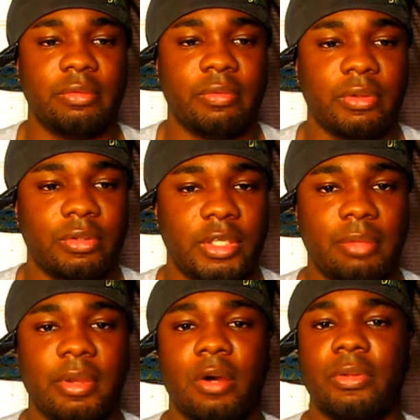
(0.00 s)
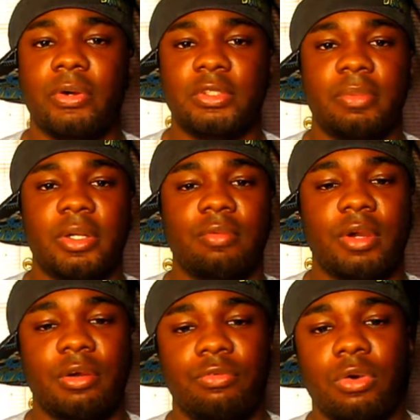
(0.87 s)
Even though Team Hell No has been
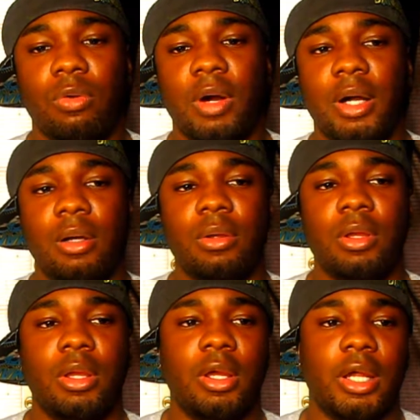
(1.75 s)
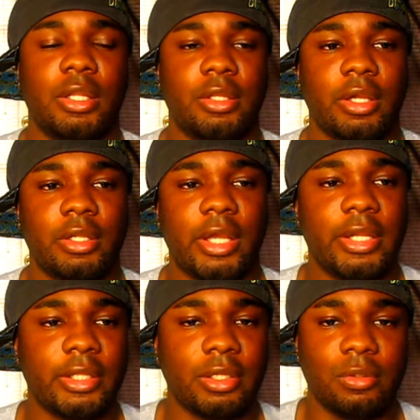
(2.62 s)
around for a while, I think they
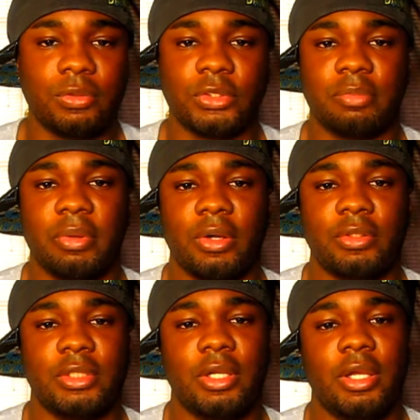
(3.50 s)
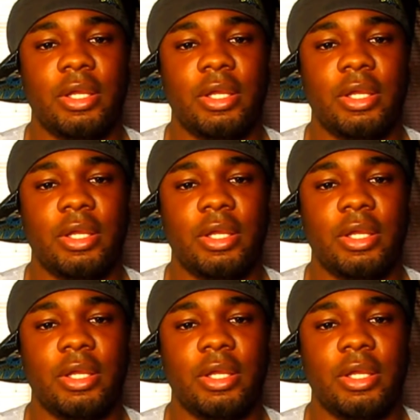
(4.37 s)
need to lose those belts.